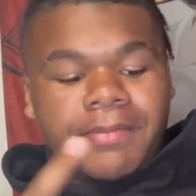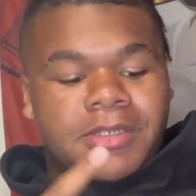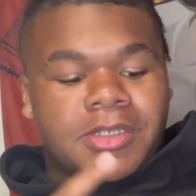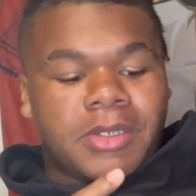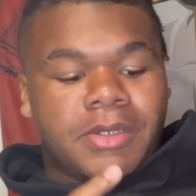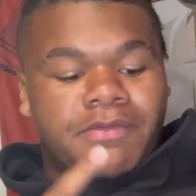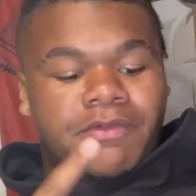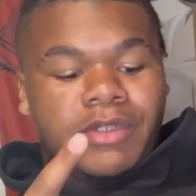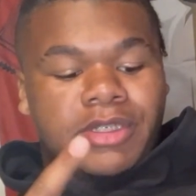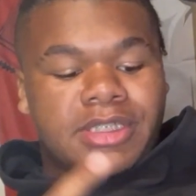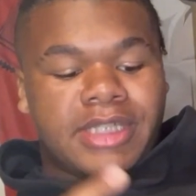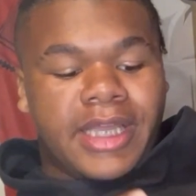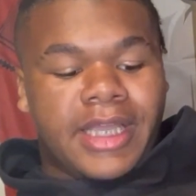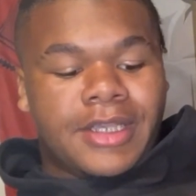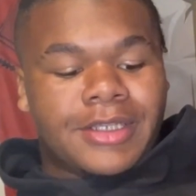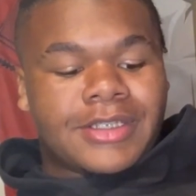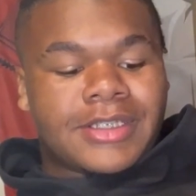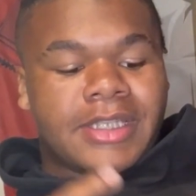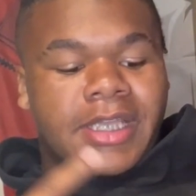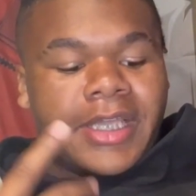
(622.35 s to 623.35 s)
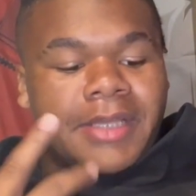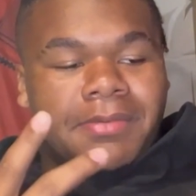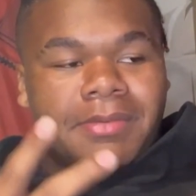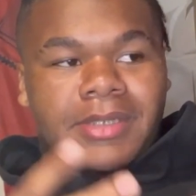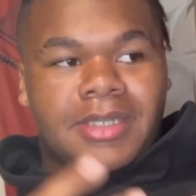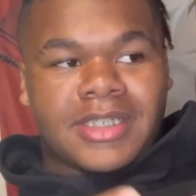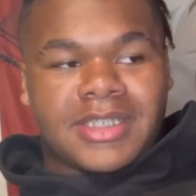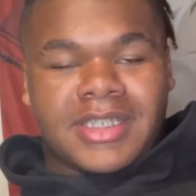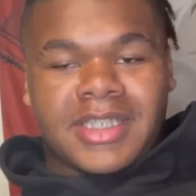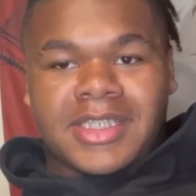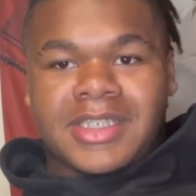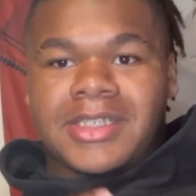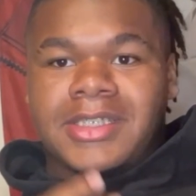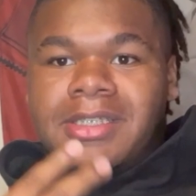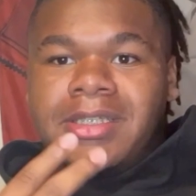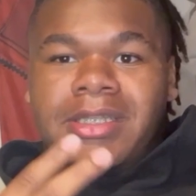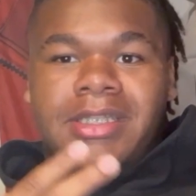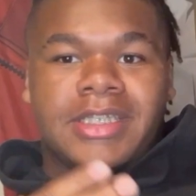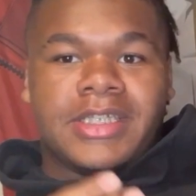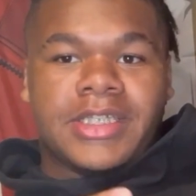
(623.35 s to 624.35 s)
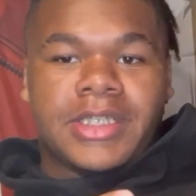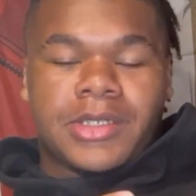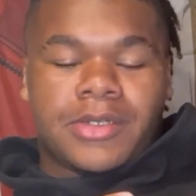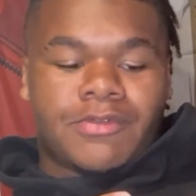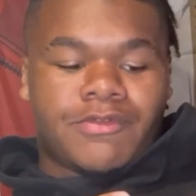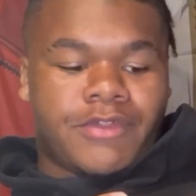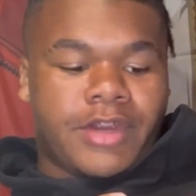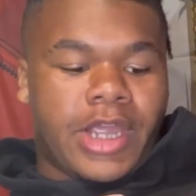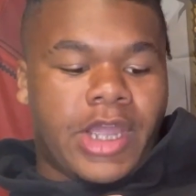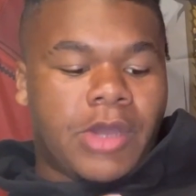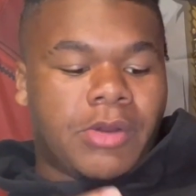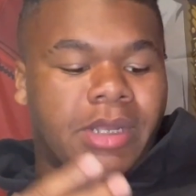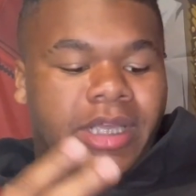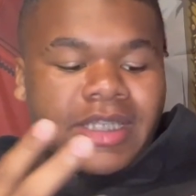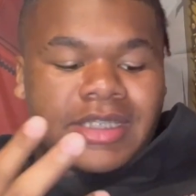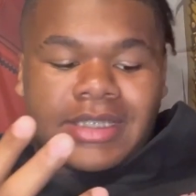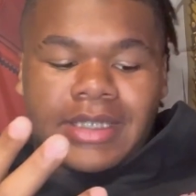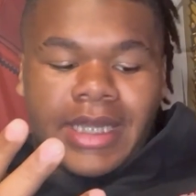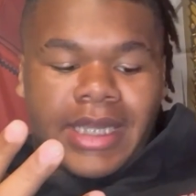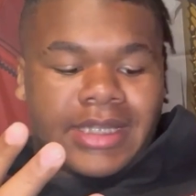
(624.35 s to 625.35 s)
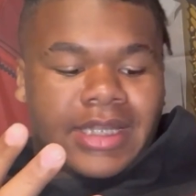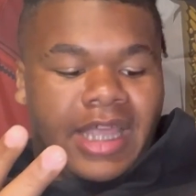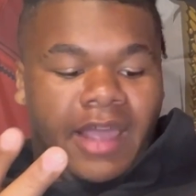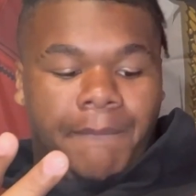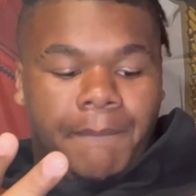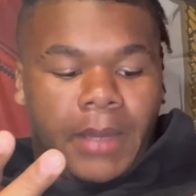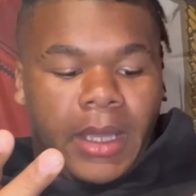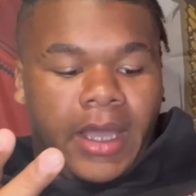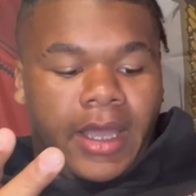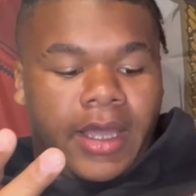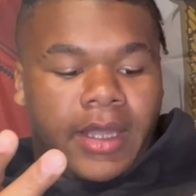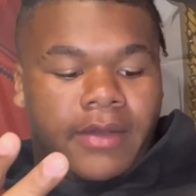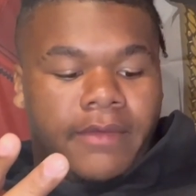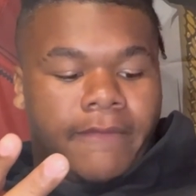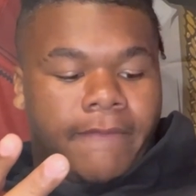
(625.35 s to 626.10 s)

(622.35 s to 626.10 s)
So if you stay in shape consistently year round, it's not that bad.